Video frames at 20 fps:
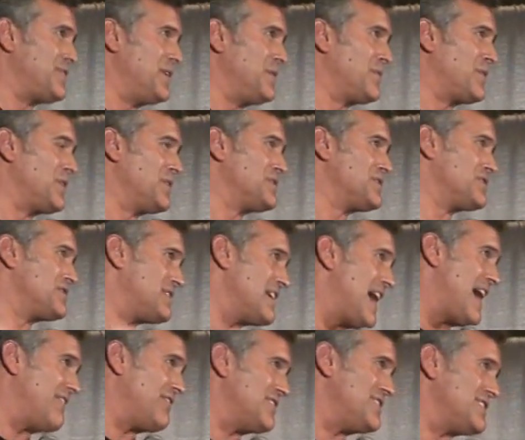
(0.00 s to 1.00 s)
Film crews are
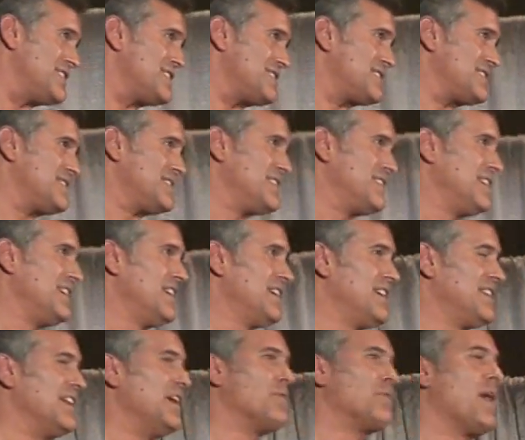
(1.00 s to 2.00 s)
savages.
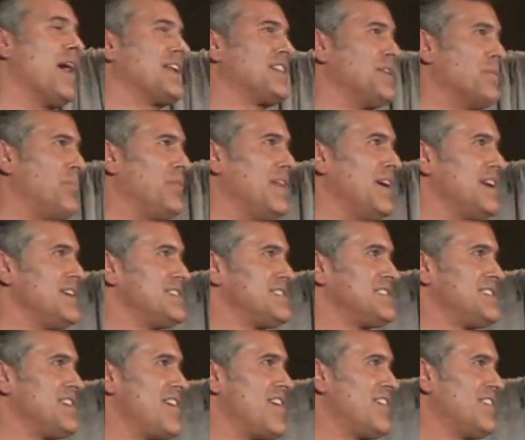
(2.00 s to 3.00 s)
They wrecked the
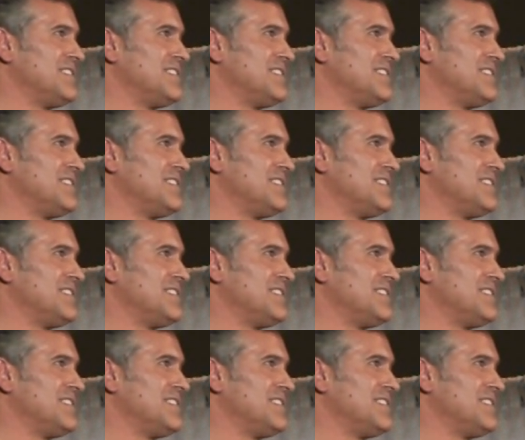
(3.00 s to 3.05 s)
place.